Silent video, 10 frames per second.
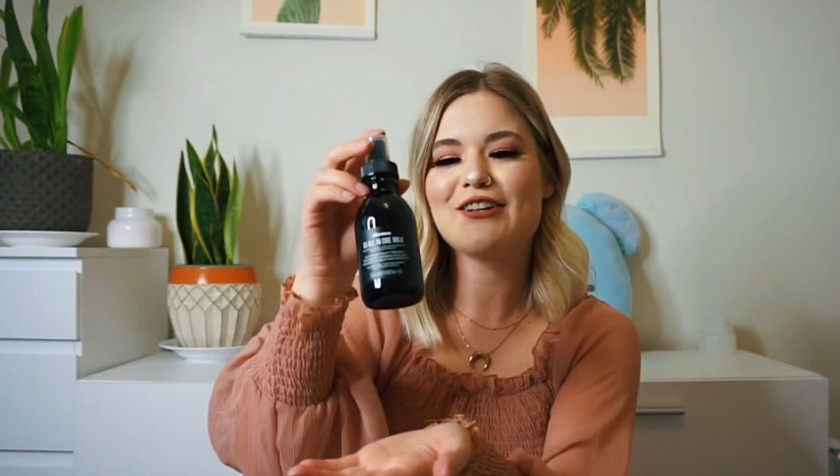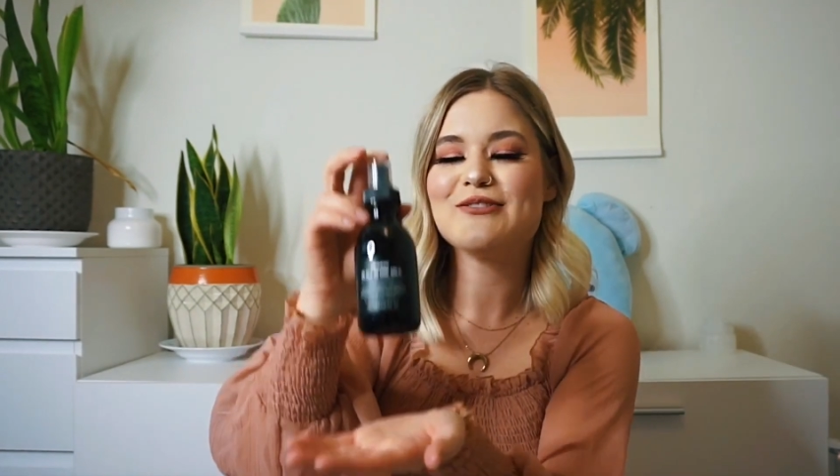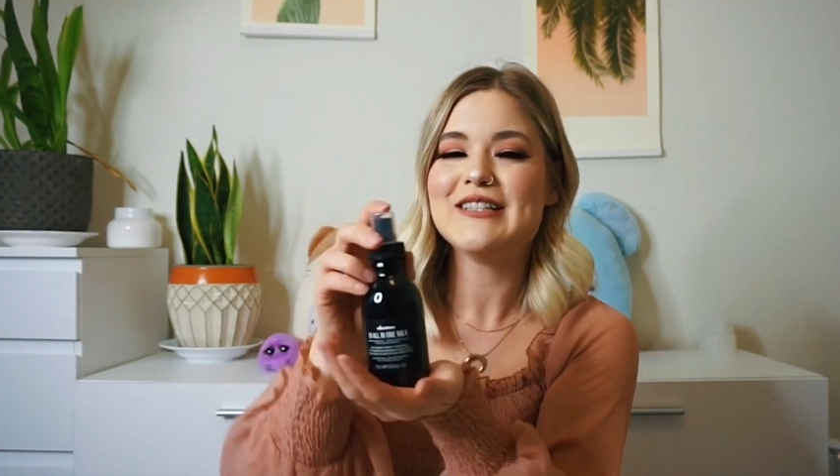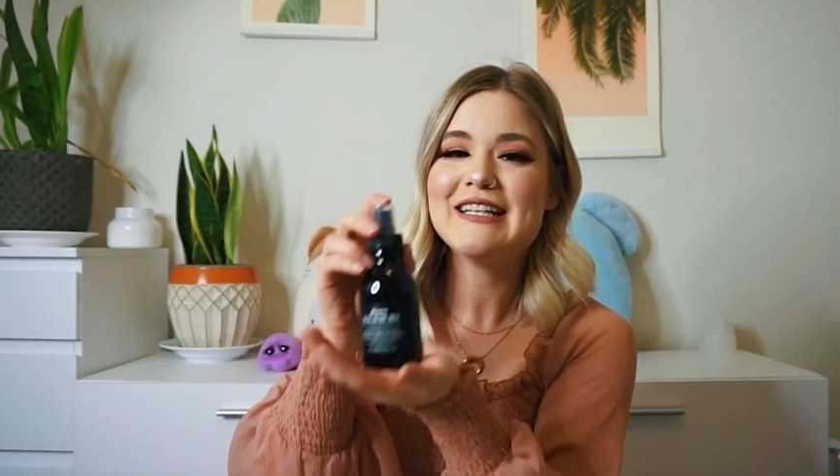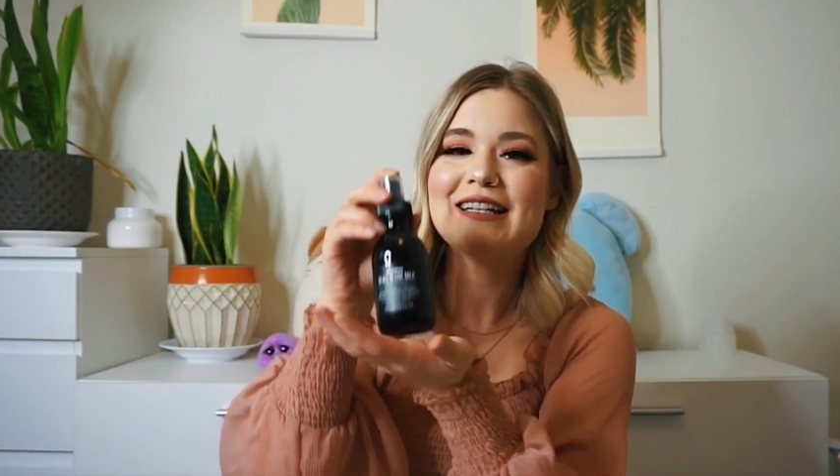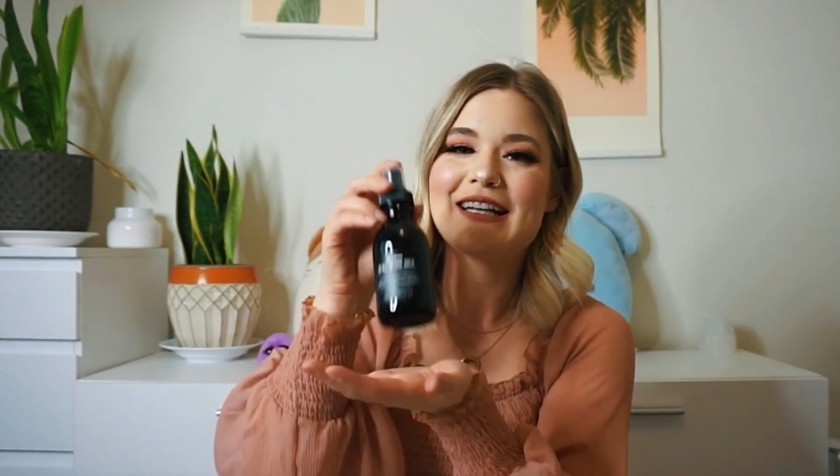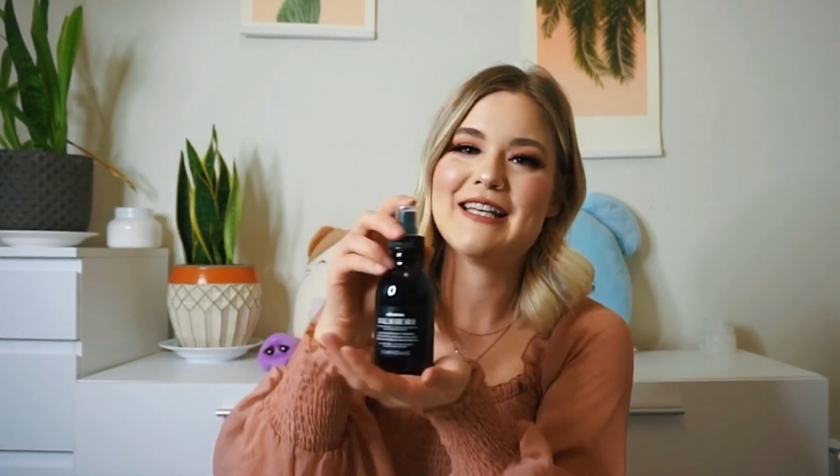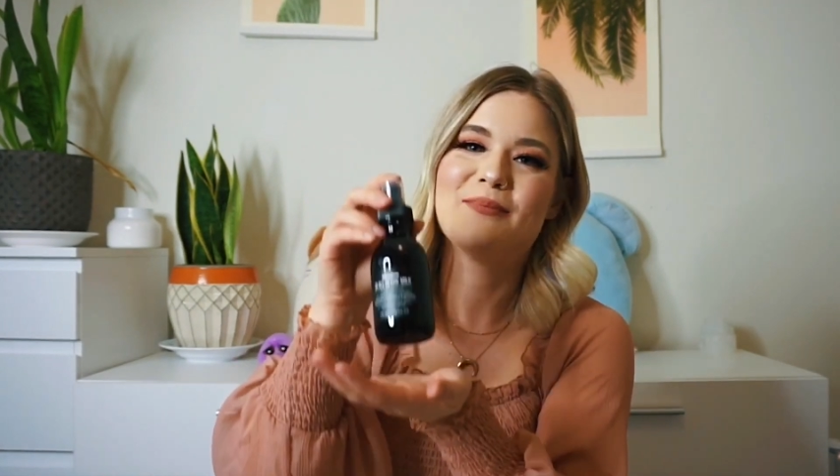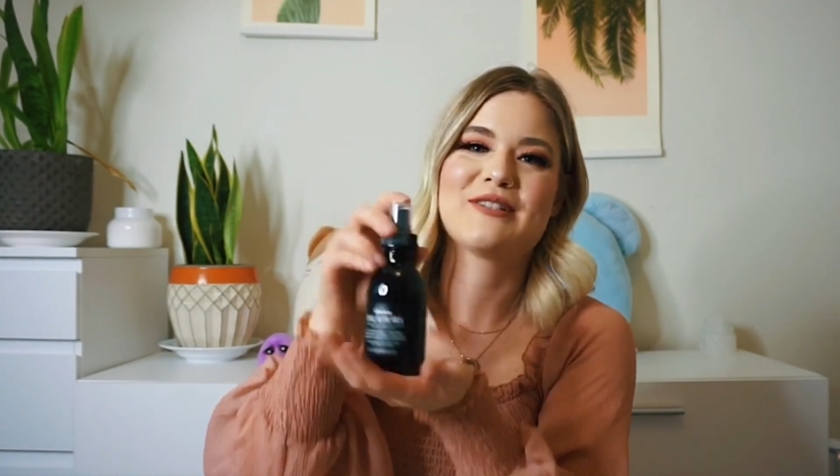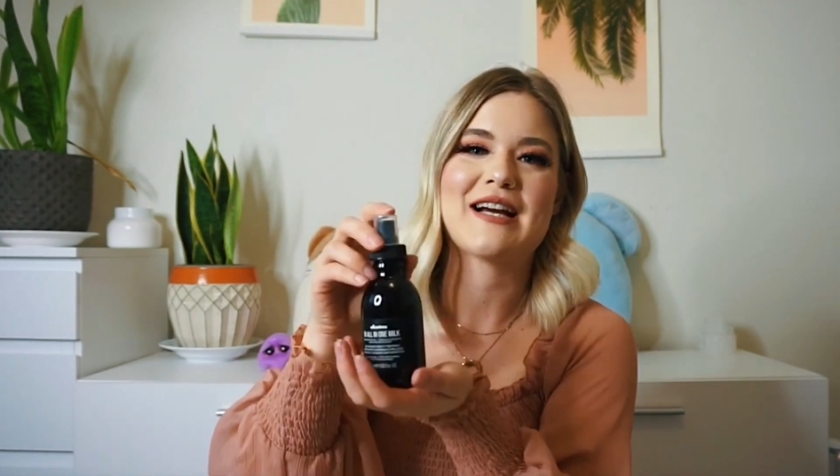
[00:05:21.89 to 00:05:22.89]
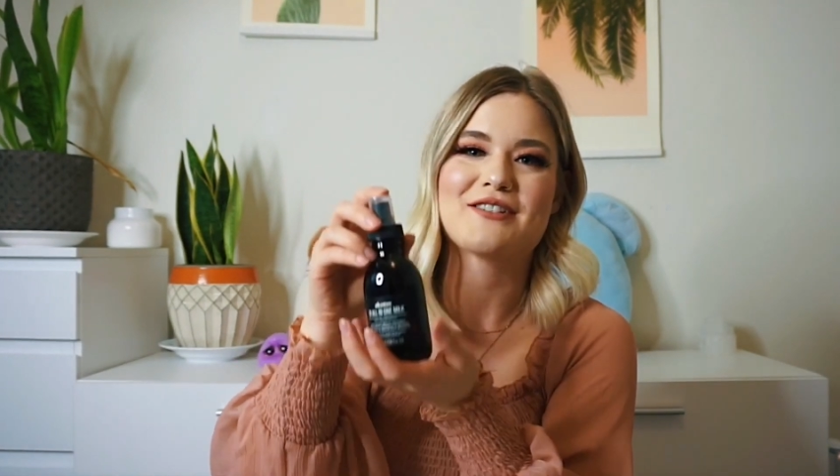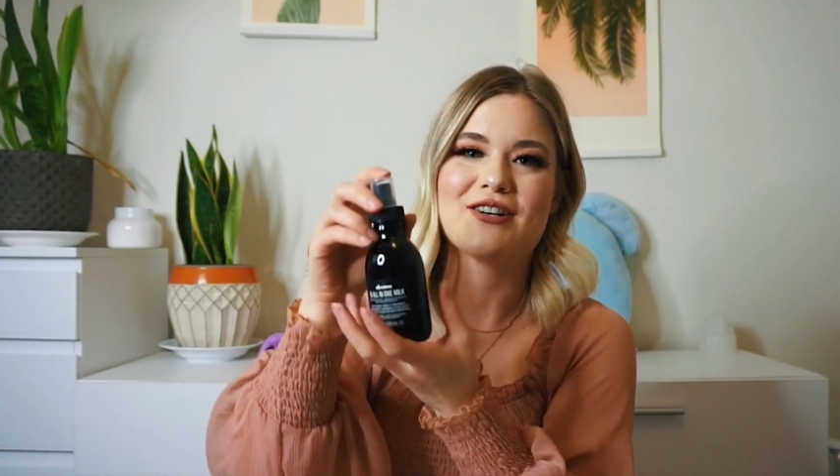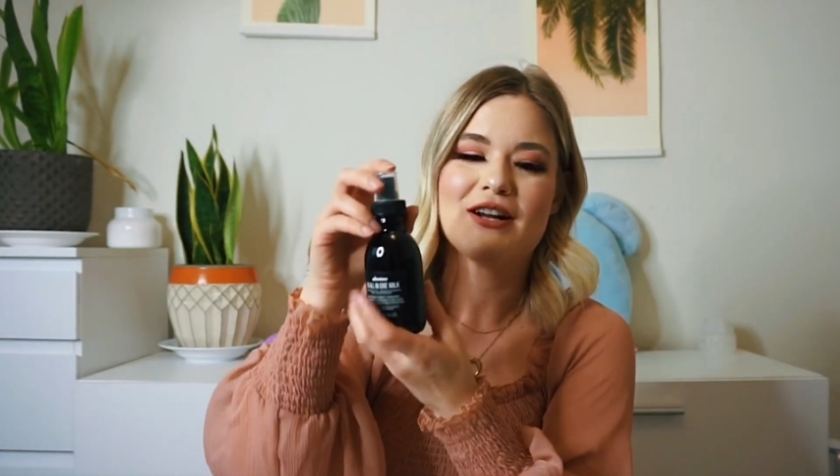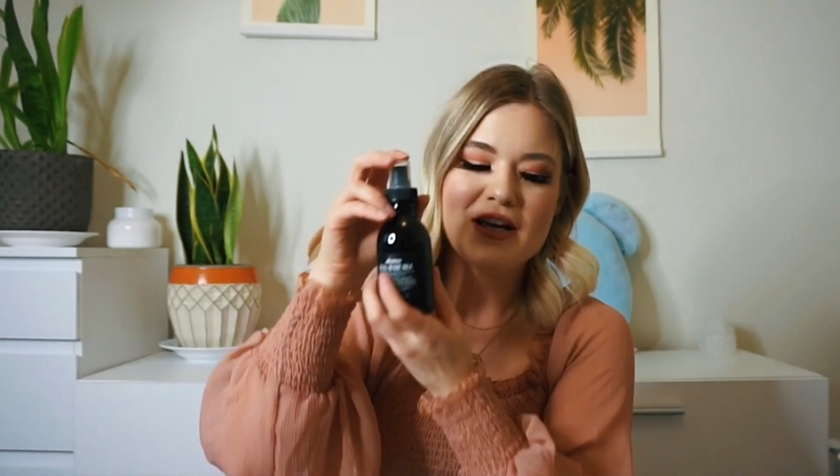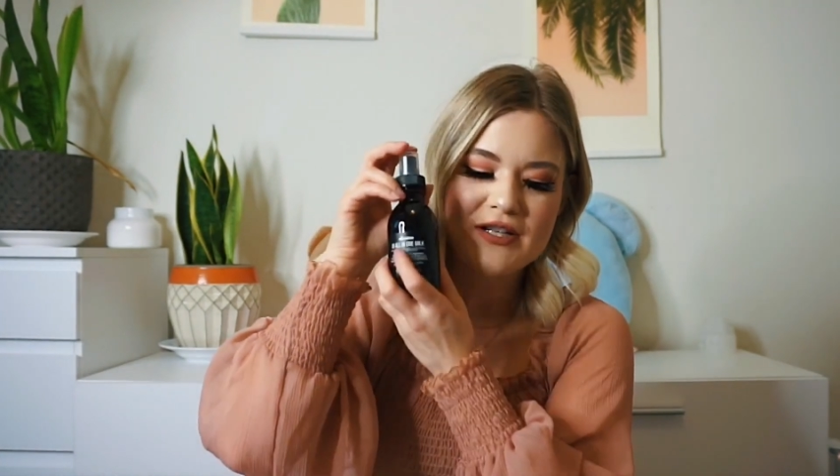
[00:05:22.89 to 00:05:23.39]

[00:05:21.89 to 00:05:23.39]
you need a heat protector.